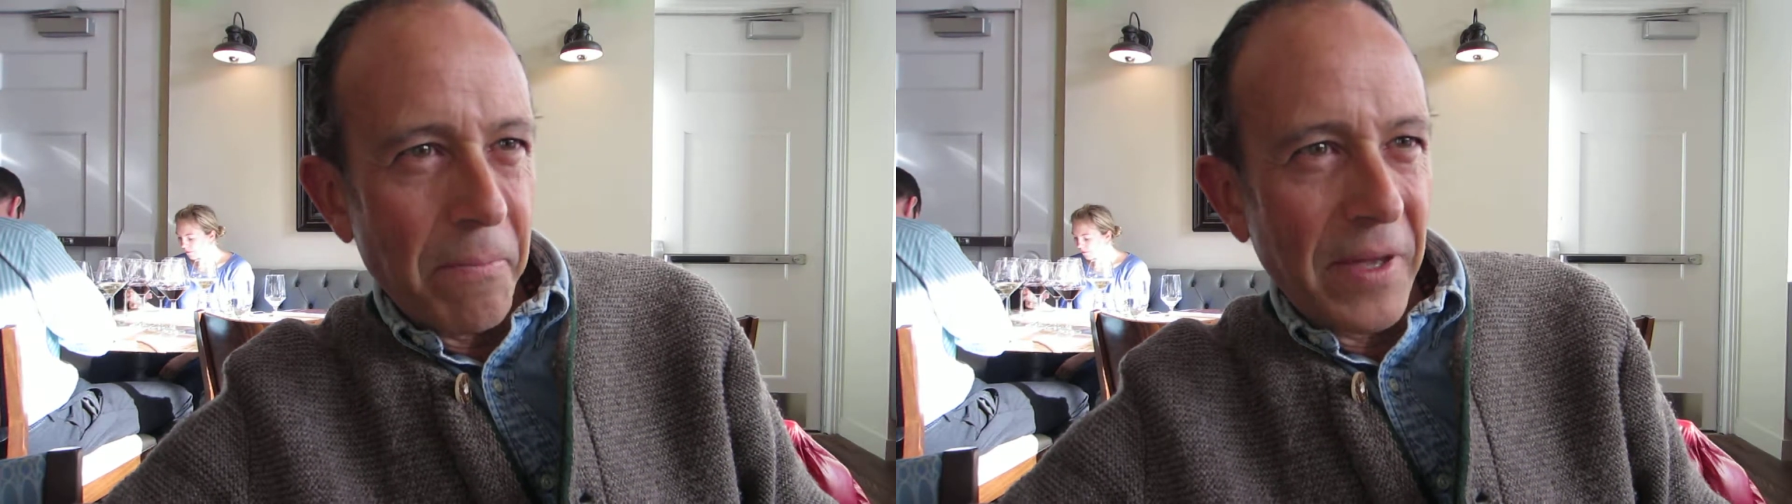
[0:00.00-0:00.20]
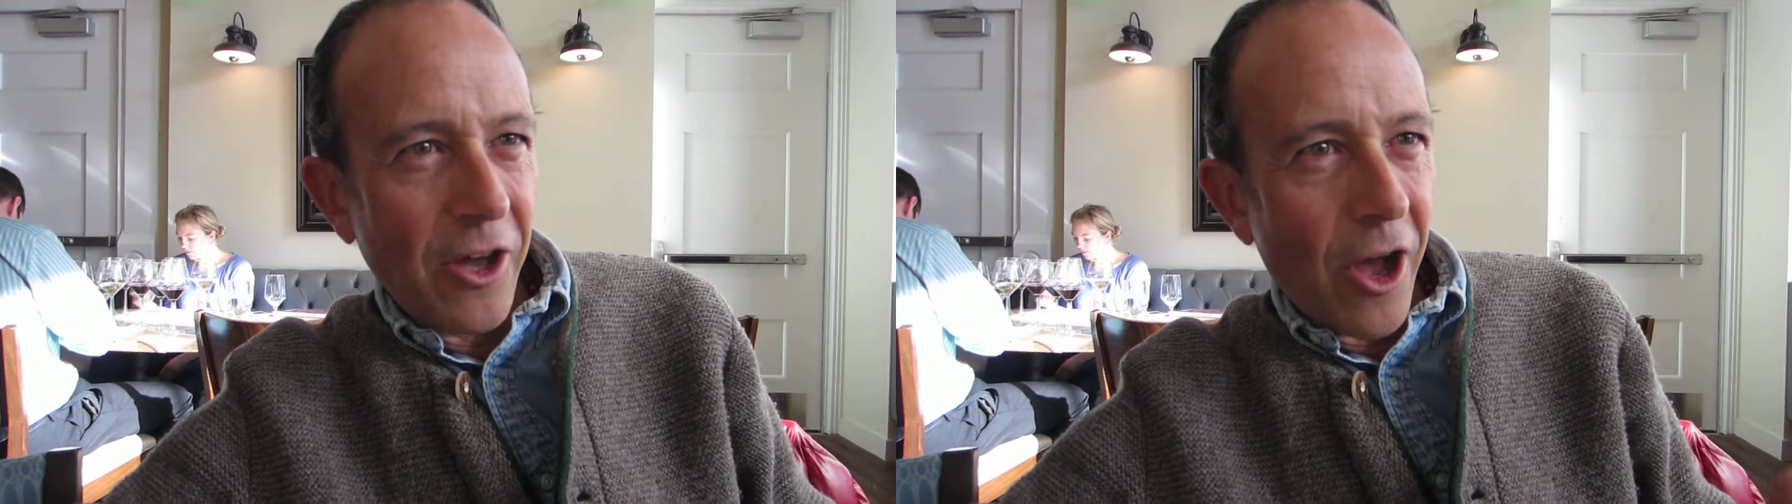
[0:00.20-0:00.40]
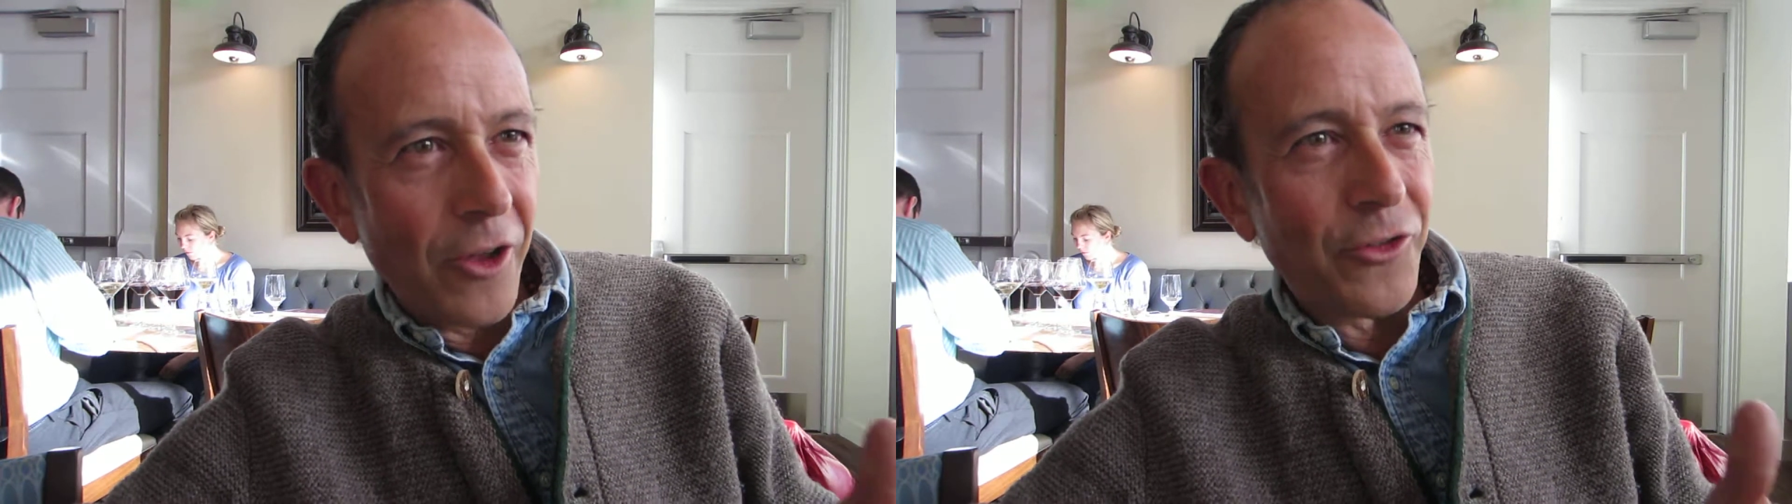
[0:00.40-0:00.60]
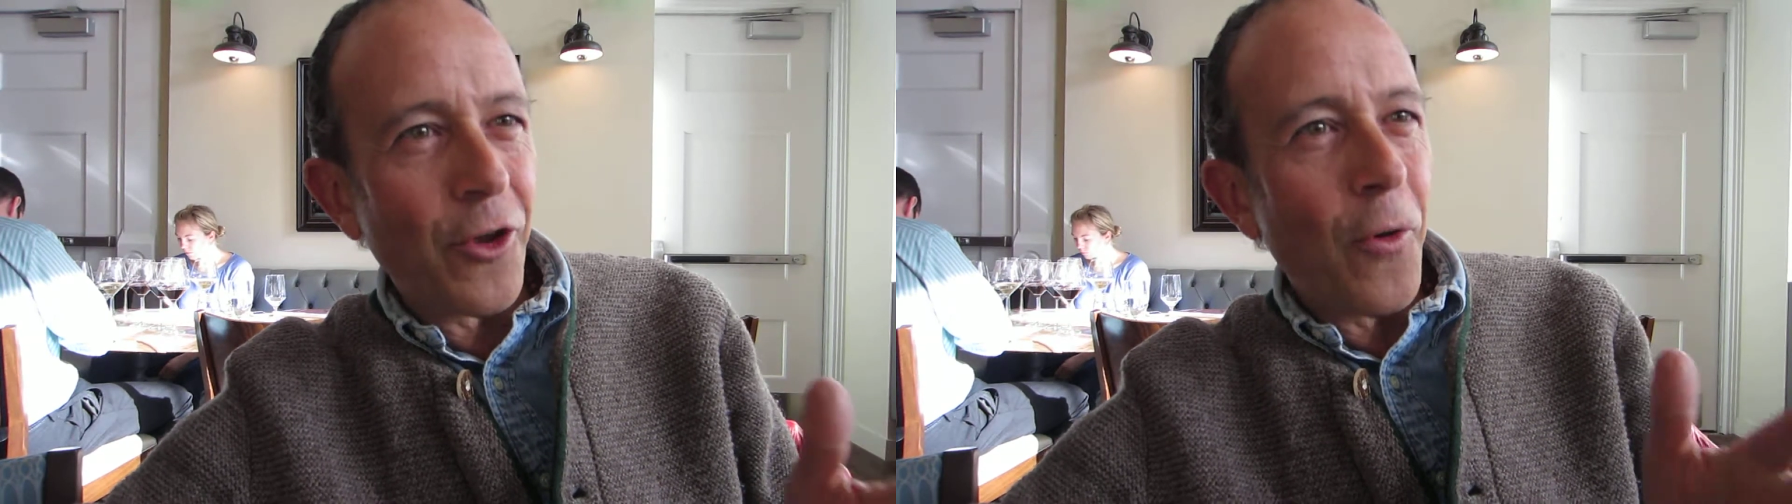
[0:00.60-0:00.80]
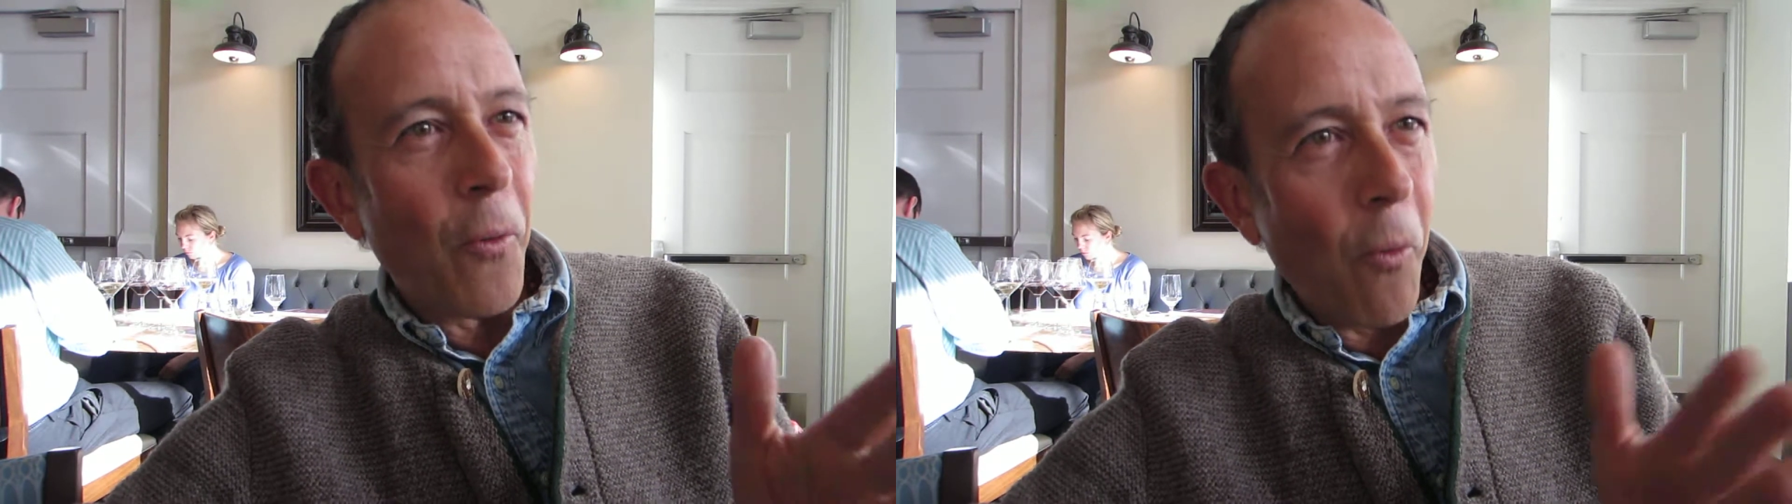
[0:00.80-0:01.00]
because
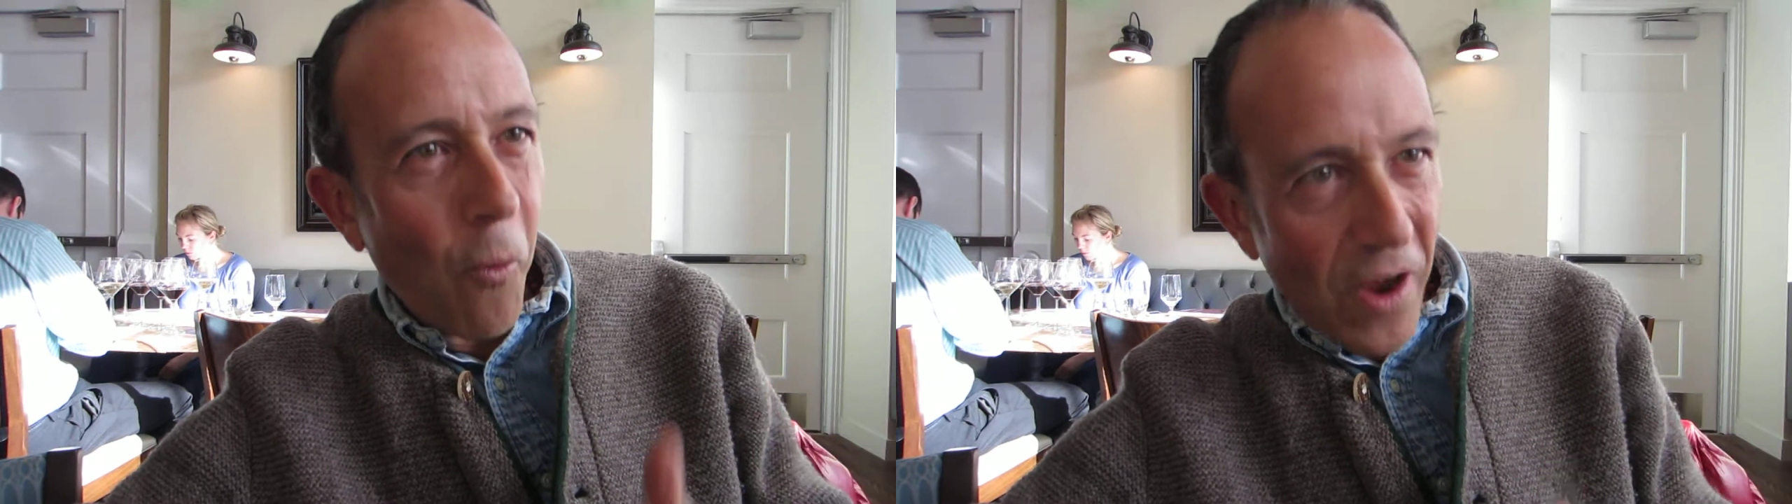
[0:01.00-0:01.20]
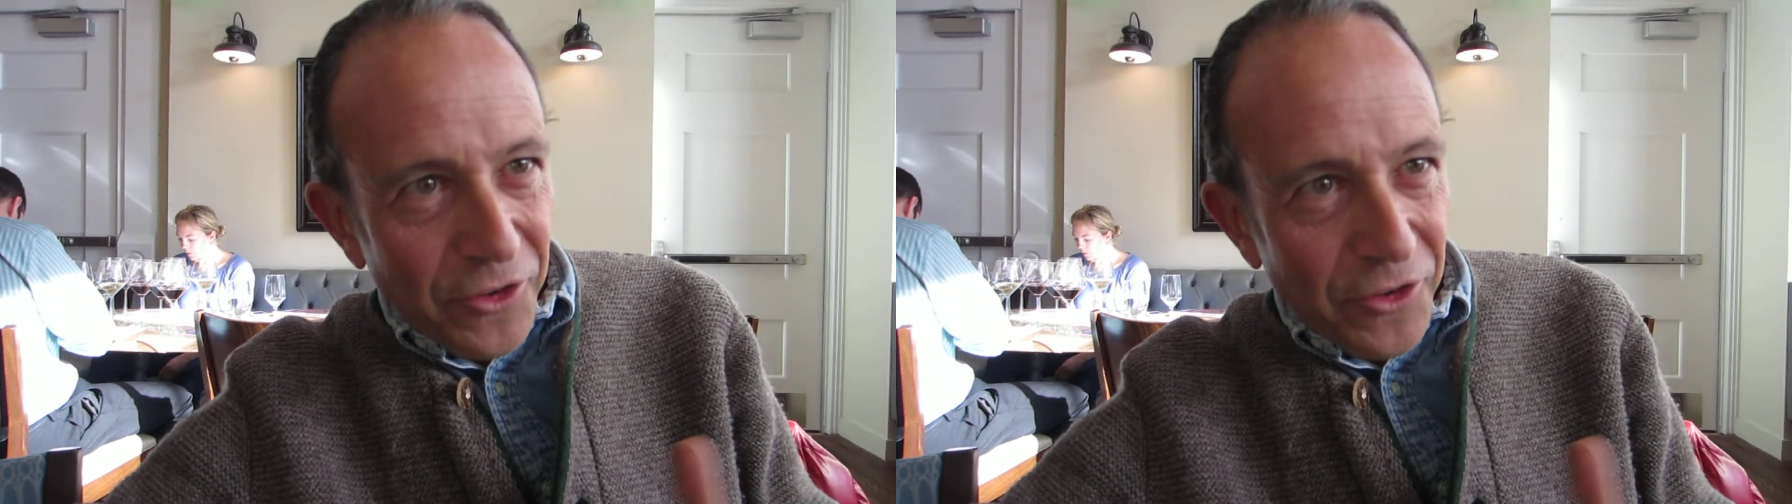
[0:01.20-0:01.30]
we